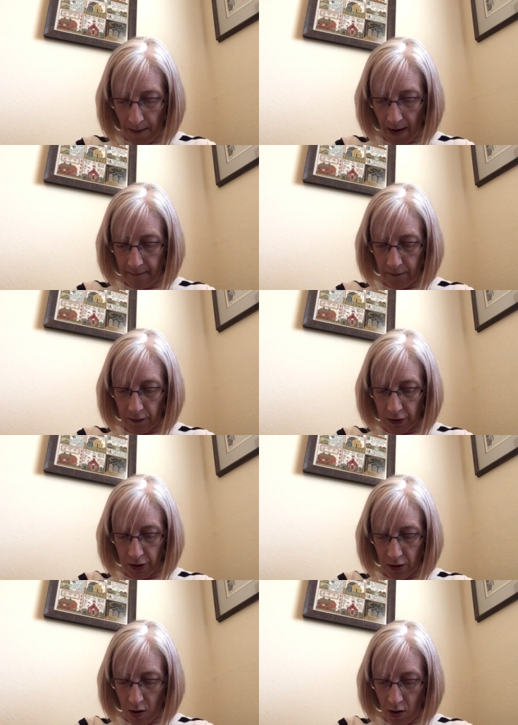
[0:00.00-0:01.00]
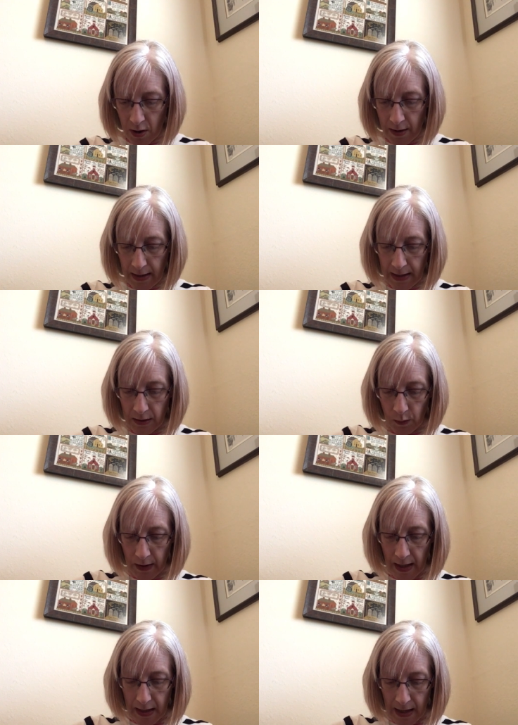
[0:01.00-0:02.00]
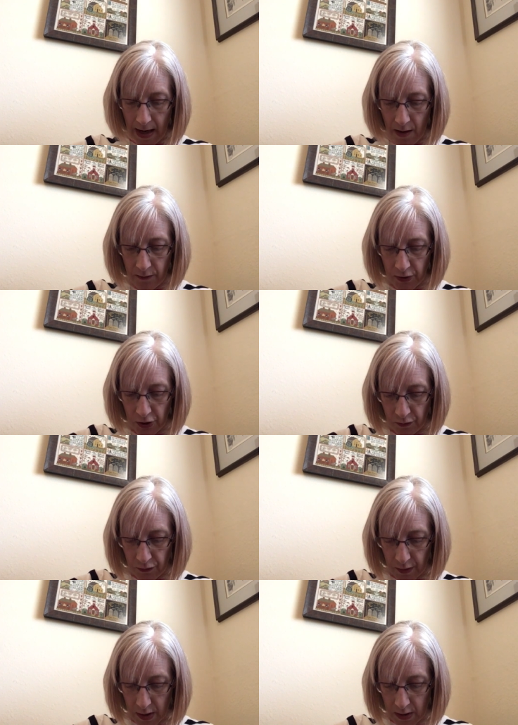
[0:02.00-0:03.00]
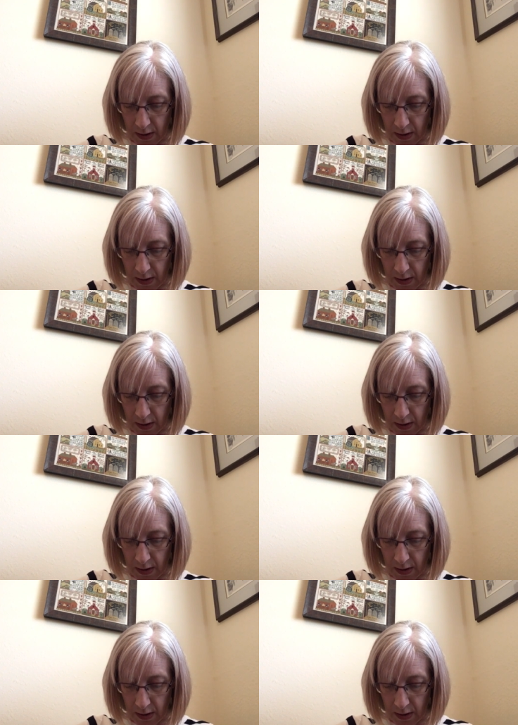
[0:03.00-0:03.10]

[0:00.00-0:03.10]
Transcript: my version on a 28 count Gervais